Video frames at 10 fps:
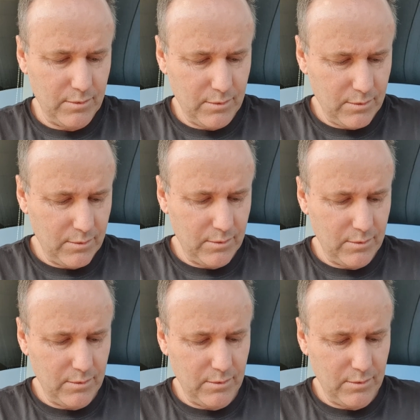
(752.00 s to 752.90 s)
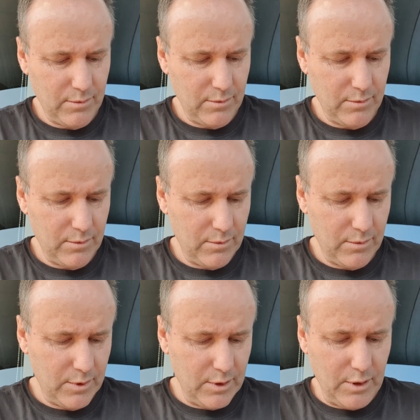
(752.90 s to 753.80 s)

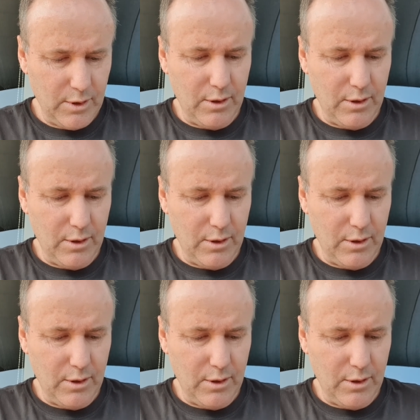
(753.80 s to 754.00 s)
[no speech]